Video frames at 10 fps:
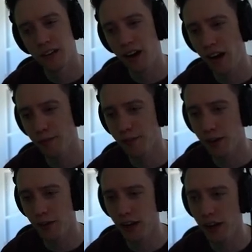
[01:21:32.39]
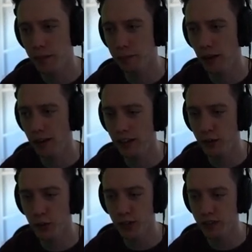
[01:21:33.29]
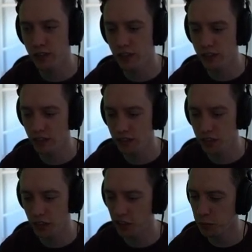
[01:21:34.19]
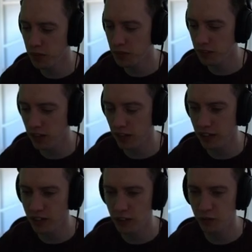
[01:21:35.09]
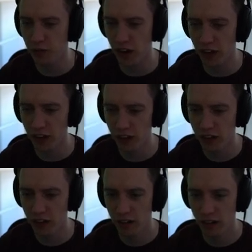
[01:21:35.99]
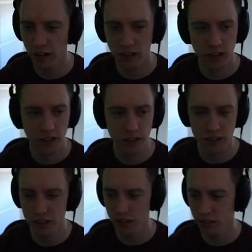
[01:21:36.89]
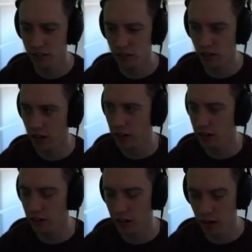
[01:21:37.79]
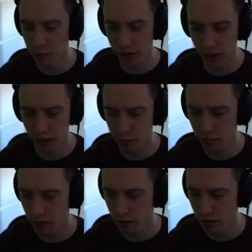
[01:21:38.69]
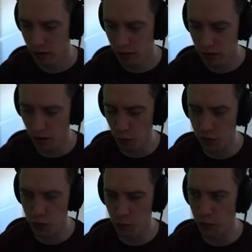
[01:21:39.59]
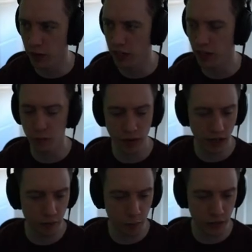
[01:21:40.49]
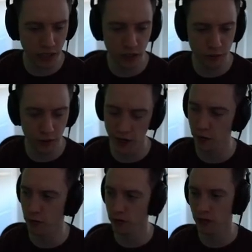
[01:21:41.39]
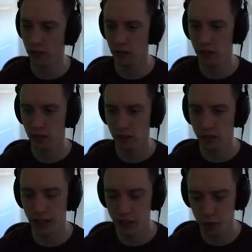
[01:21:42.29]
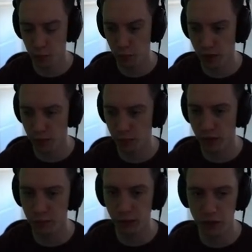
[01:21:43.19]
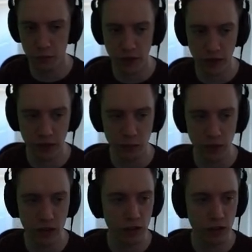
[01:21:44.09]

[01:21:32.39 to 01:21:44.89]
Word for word: I found a bloodied crust that says judgment is nigh. This is fine. This is I can I pick it up? No, we'll just put it back down, but I have obtained the file. That just popped up right below my camera.